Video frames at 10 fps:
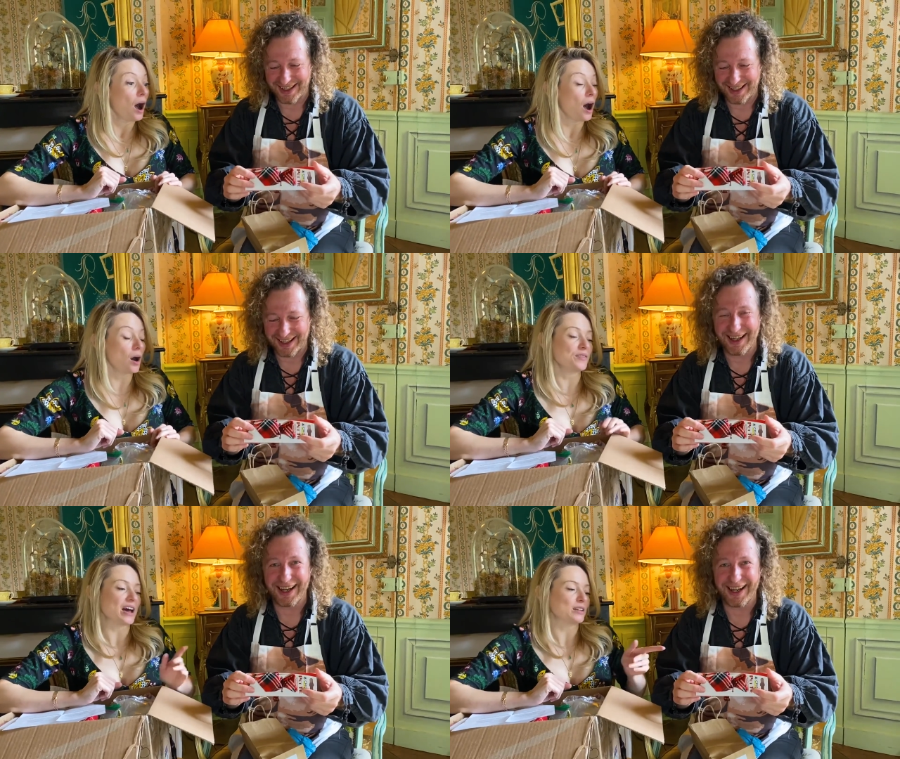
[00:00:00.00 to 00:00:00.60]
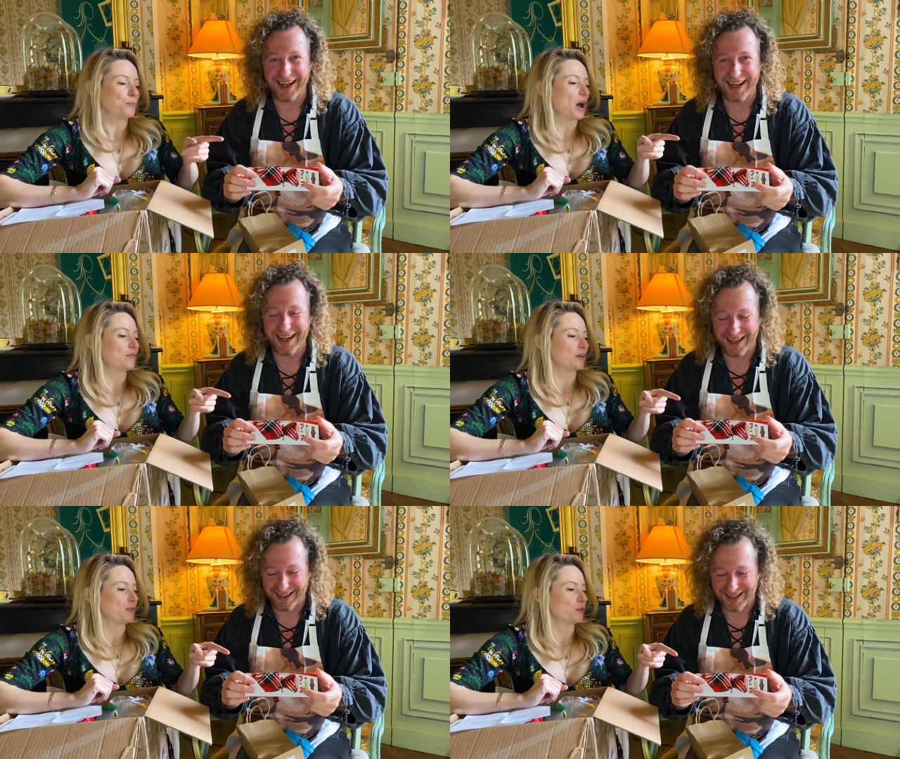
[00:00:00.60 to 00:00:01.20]
Speaker 1: Oh. oh, that is
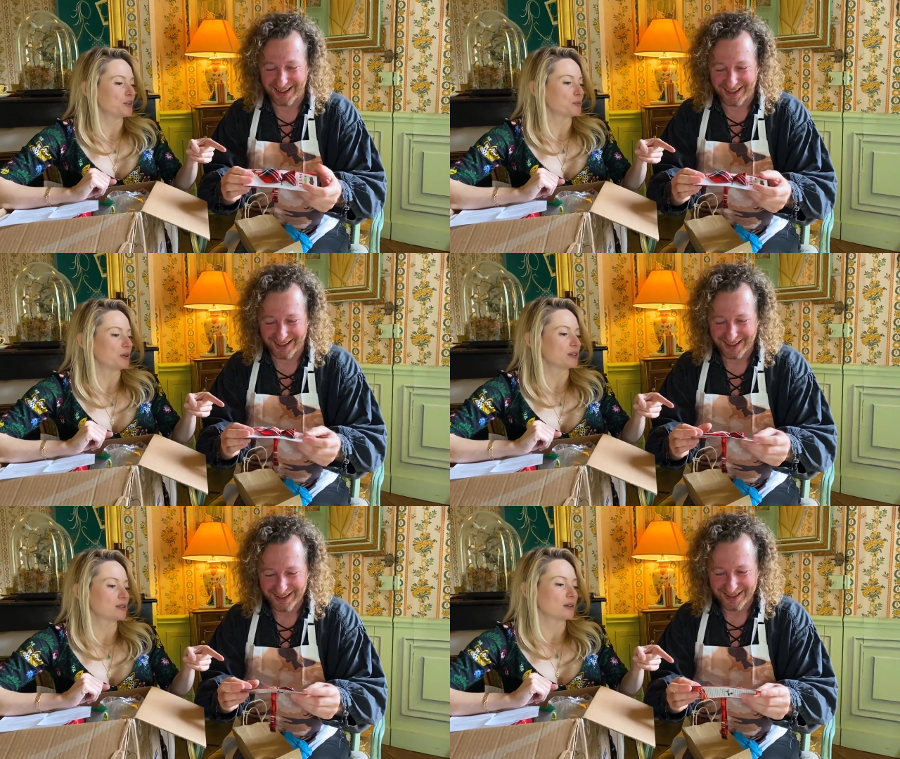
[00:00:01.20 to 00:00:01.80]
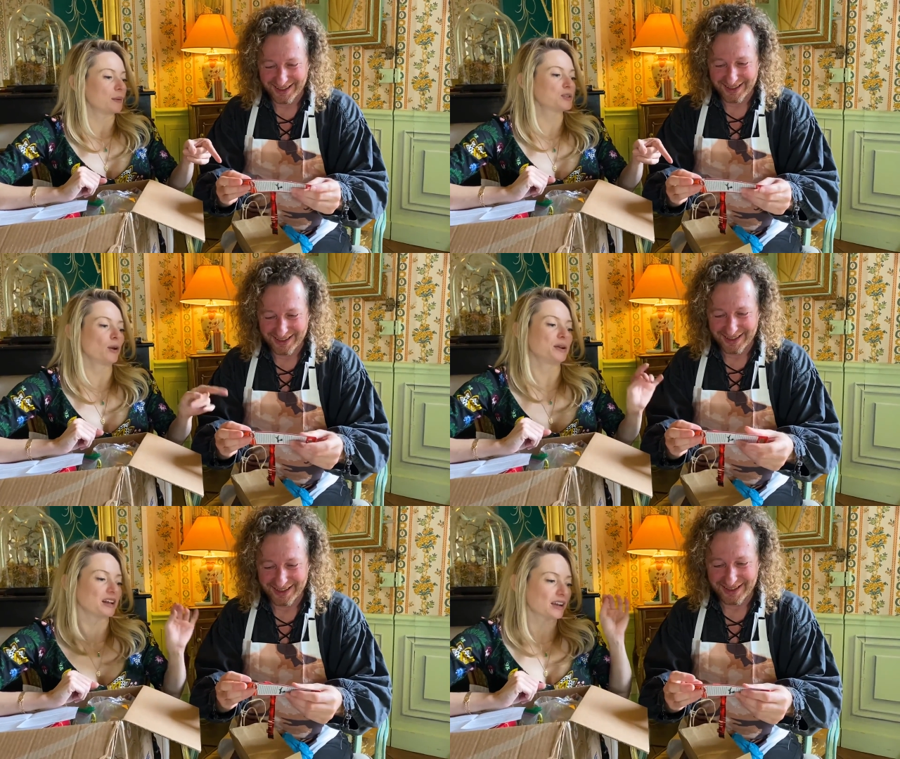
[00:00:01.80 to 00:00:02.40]
perfect for Christmas. I'm
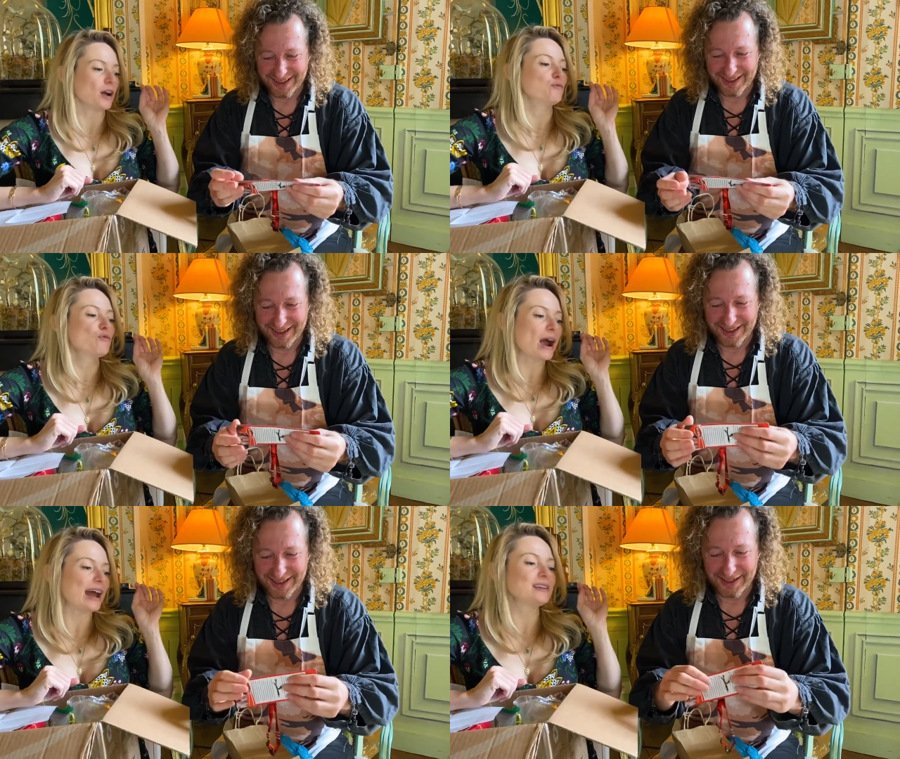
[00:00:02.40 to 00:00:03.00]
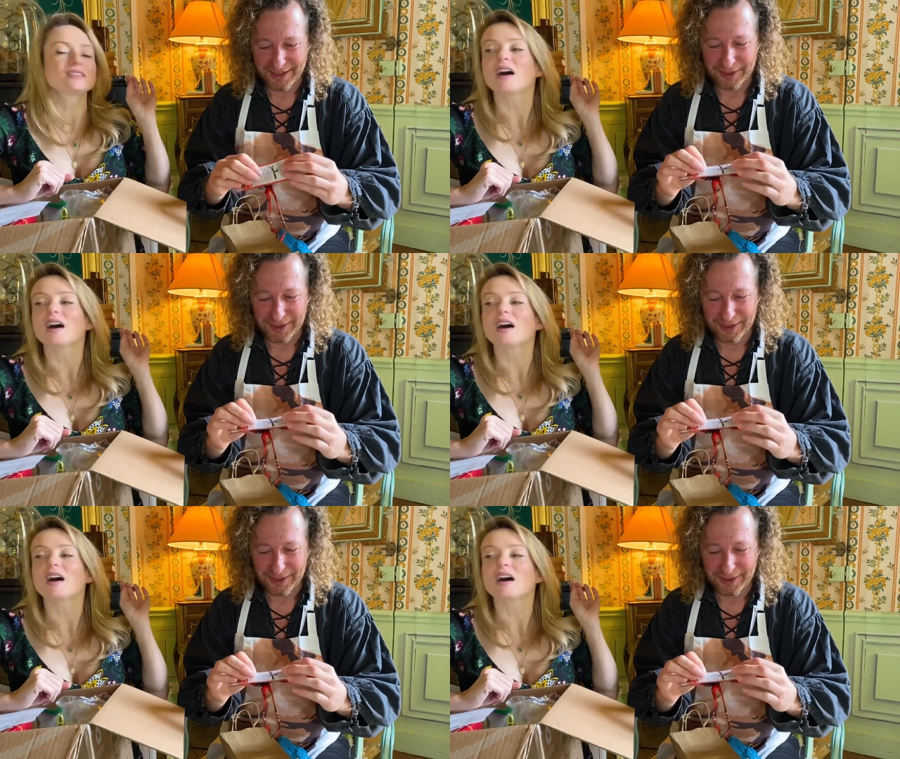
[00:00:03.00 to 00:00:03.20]
sorry, but like a red